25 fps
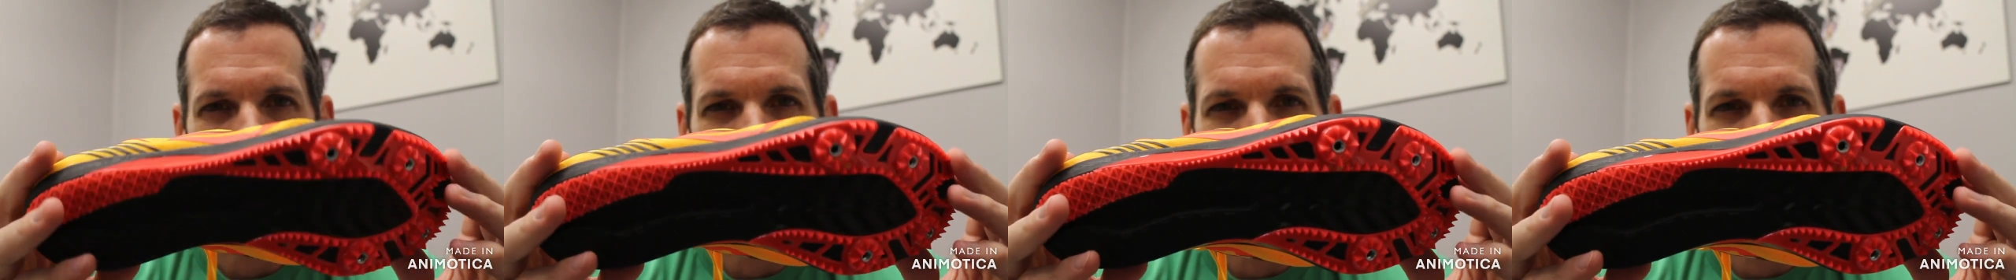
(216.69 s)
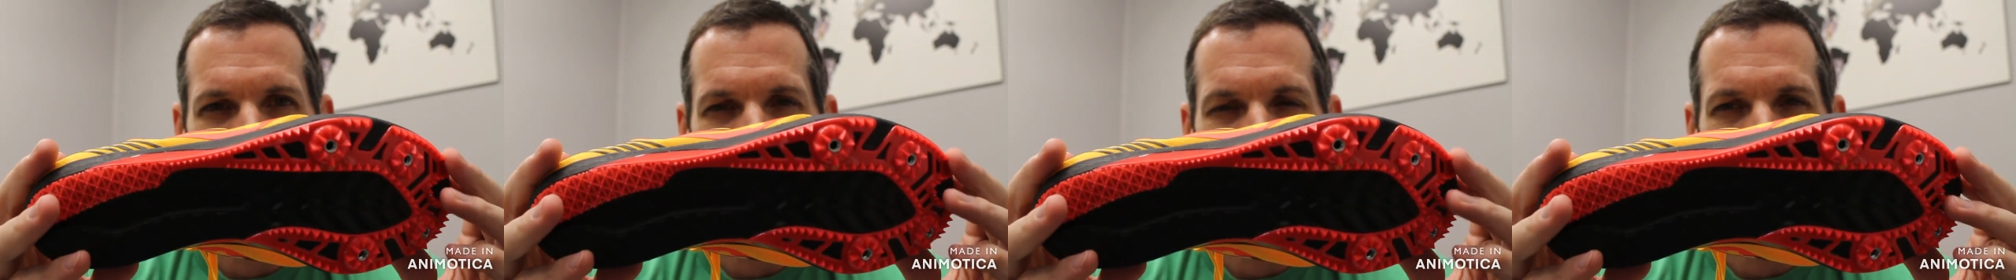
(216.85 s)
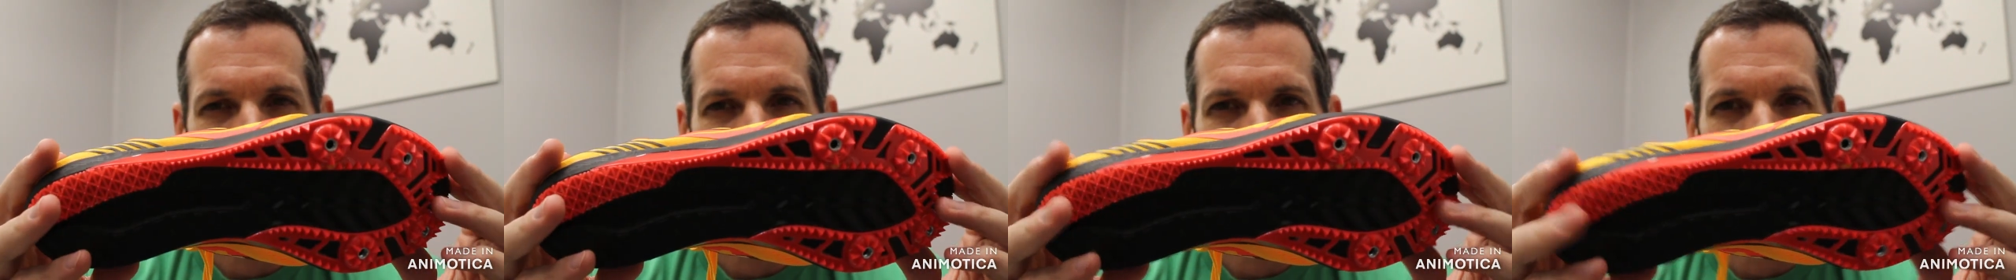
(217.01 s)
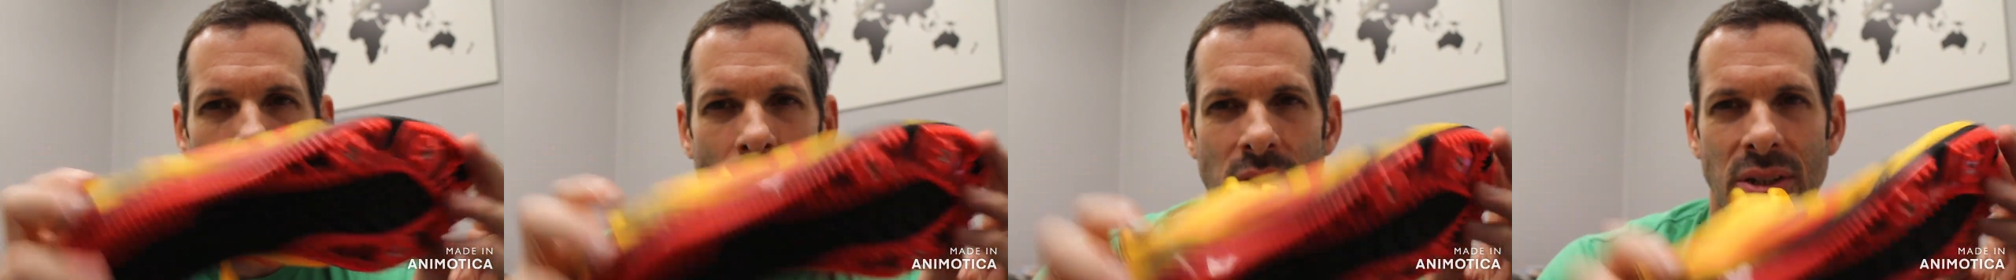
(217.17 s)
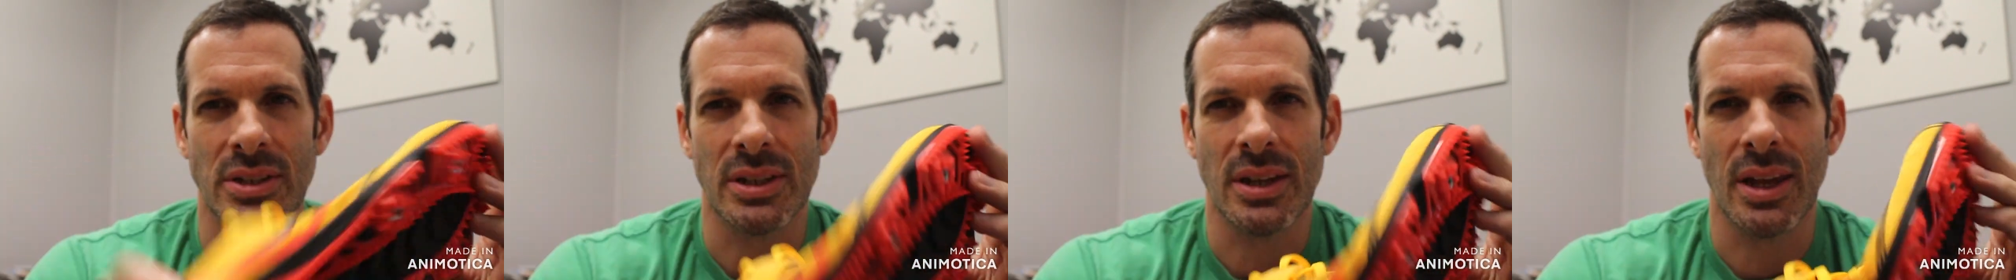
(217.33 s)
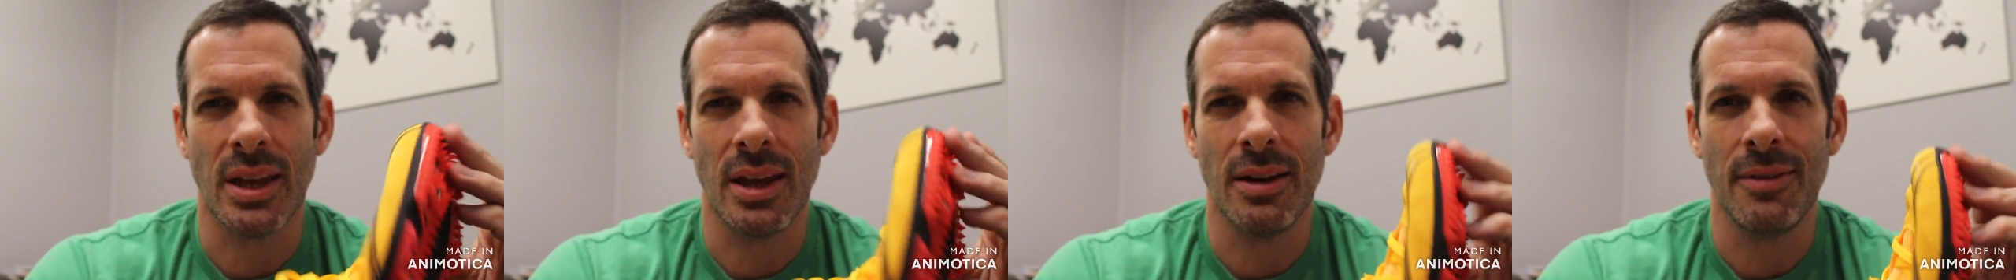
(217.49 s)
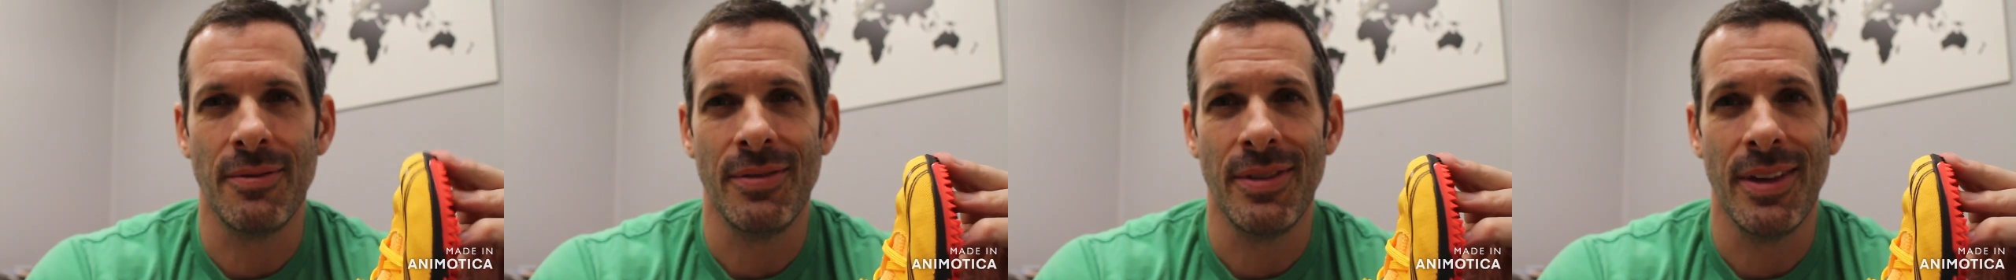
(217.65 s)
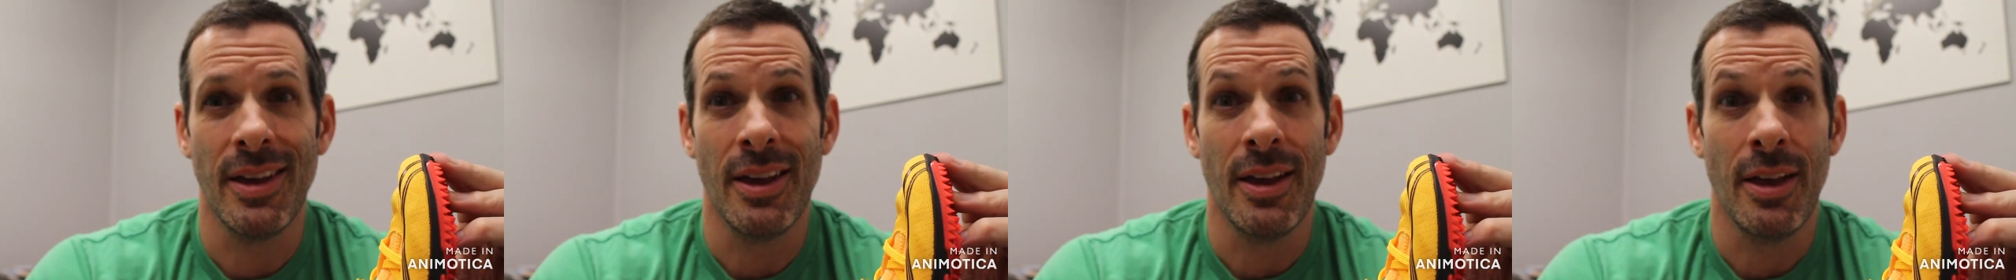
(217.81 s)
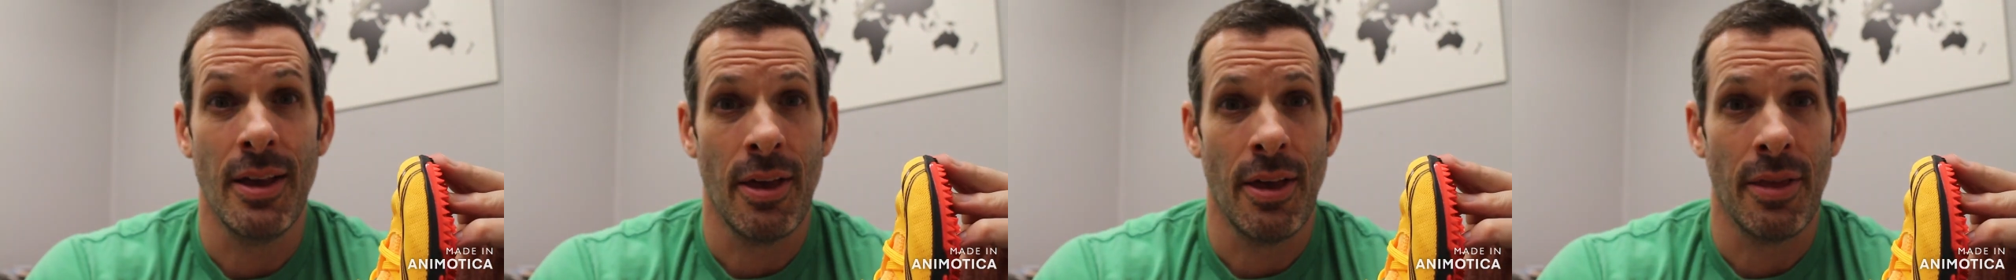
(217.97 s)
And once again,
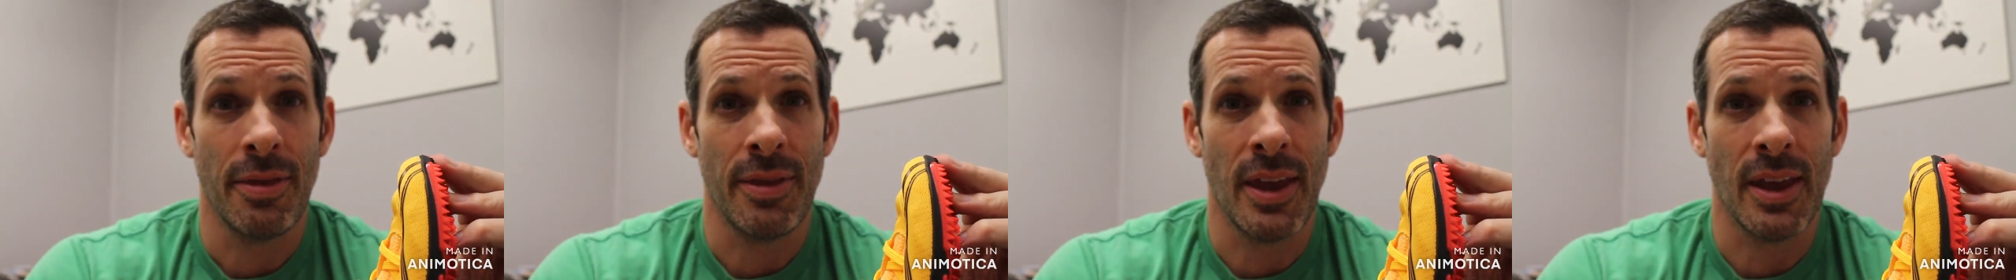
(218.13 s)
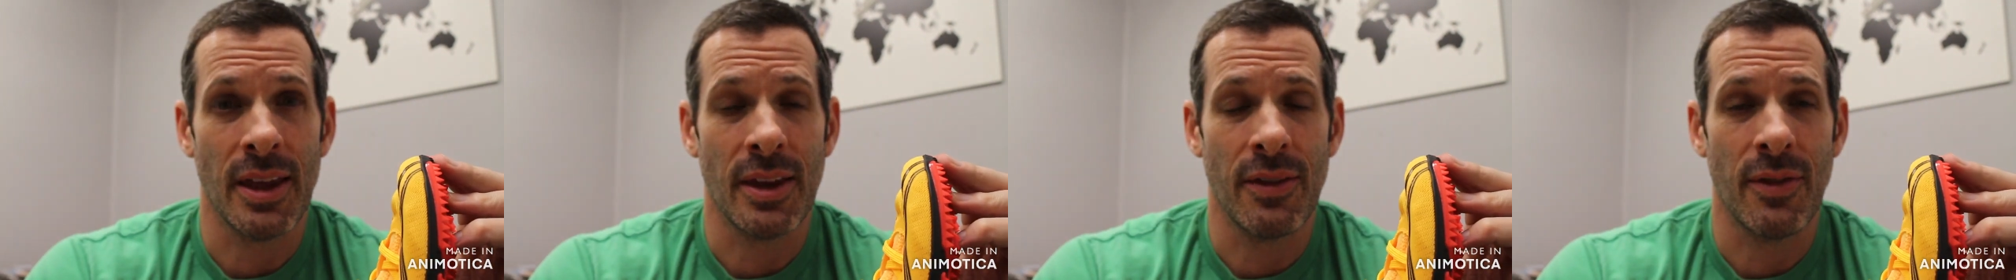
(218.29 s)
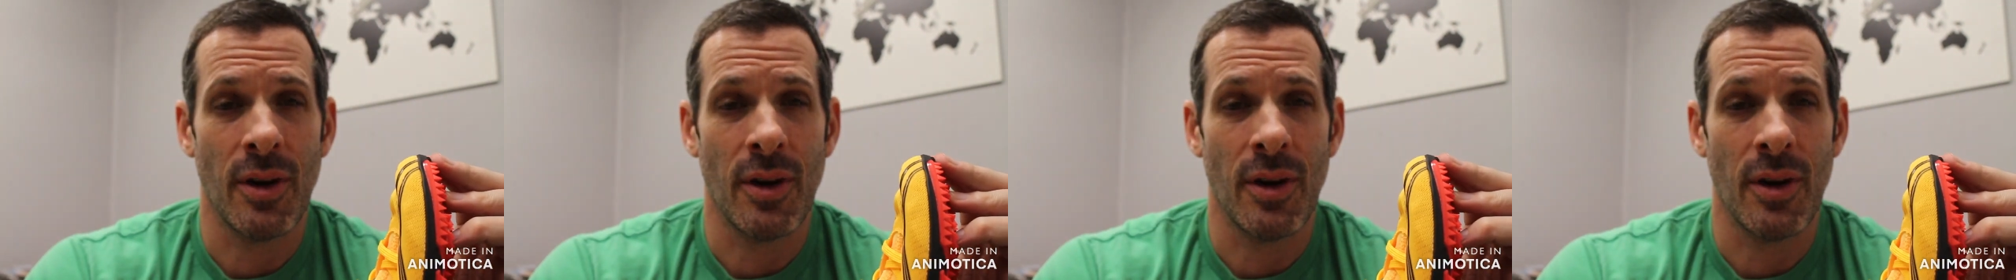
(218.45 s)
thank